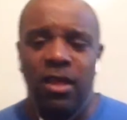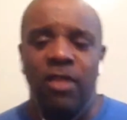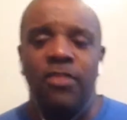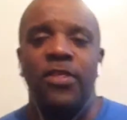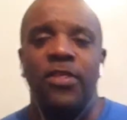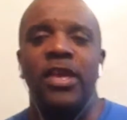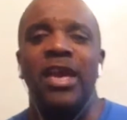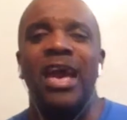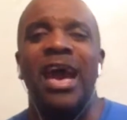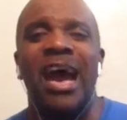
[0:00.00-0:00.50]

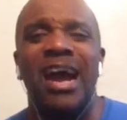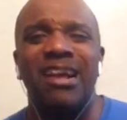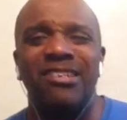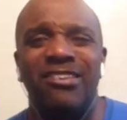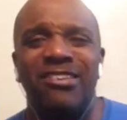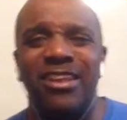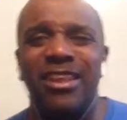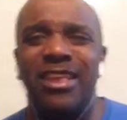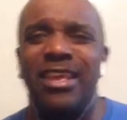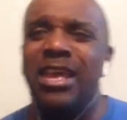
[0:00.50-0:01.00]
they
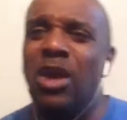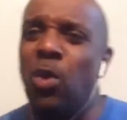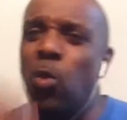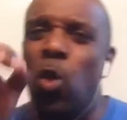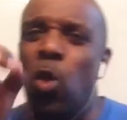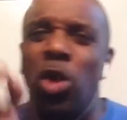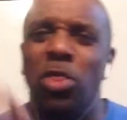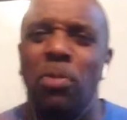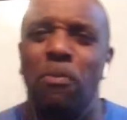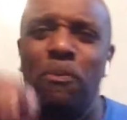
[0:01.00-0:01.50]
actually
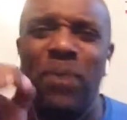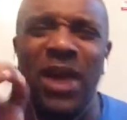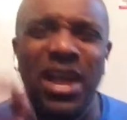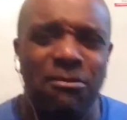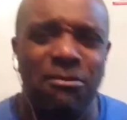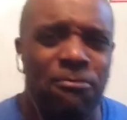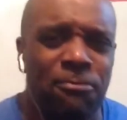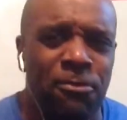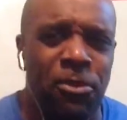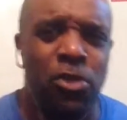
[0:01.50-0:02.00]
want bad
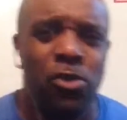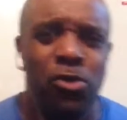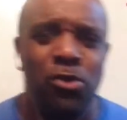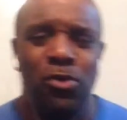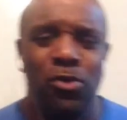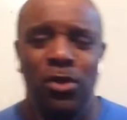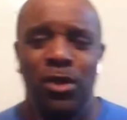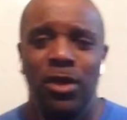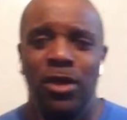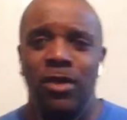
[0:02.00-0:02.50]
for
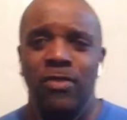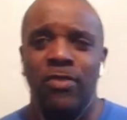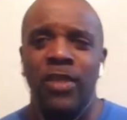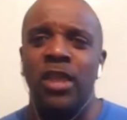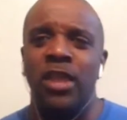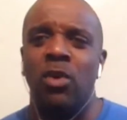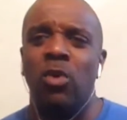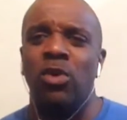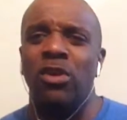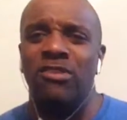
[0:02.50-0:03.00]
you. They
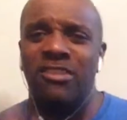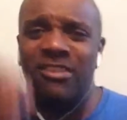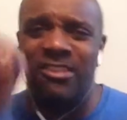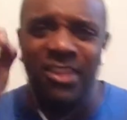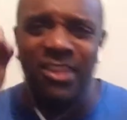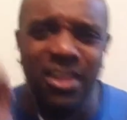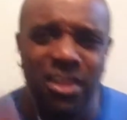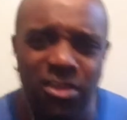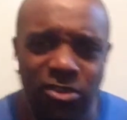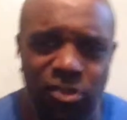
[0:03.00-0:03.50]
don't want to
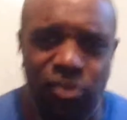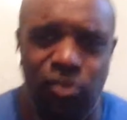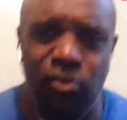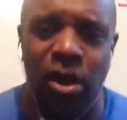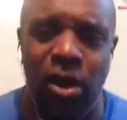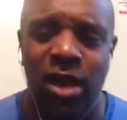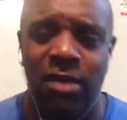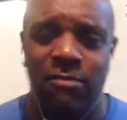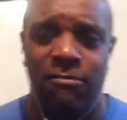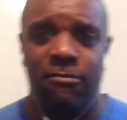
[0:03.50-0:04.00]
see you
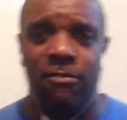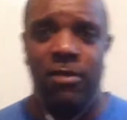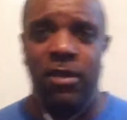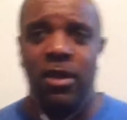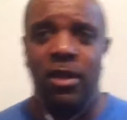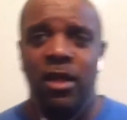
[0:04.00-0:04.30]
strive.